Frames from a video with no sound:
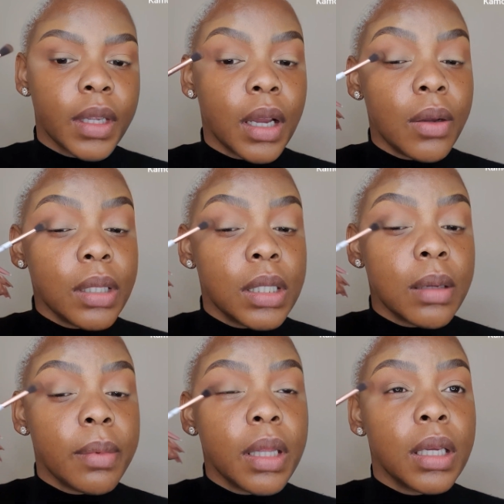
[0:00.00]
I want
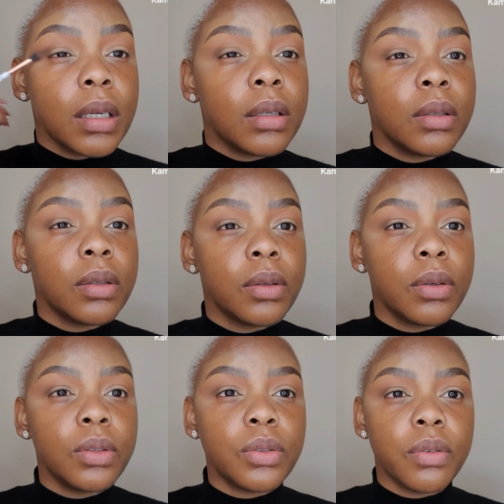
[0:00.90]
something
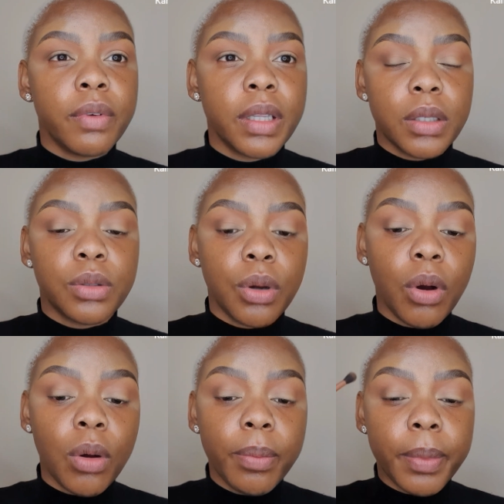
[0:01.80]
not over the
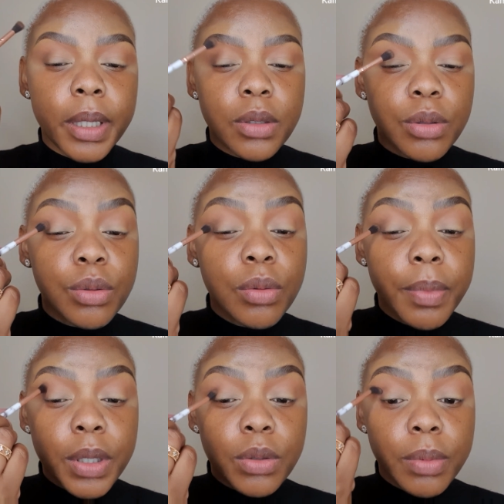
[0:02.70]
top, but
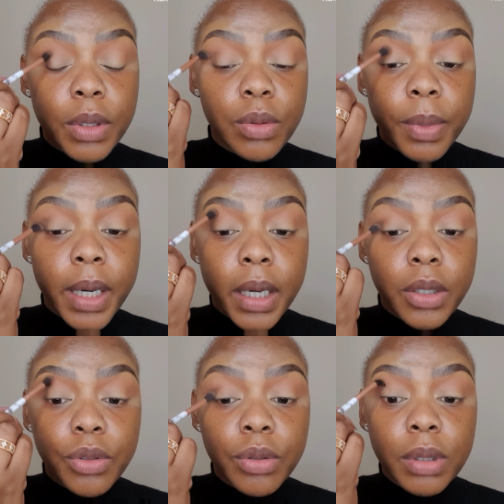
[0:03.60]
super
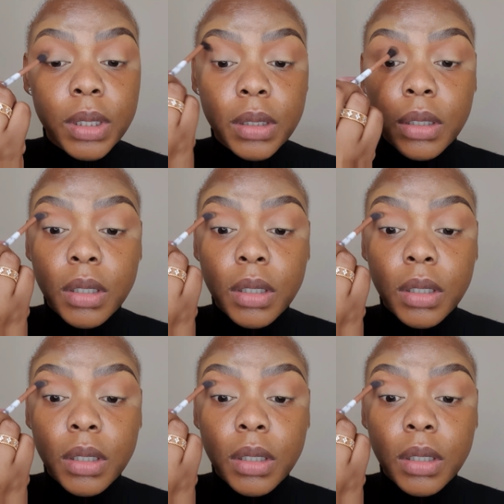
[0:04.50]
natural.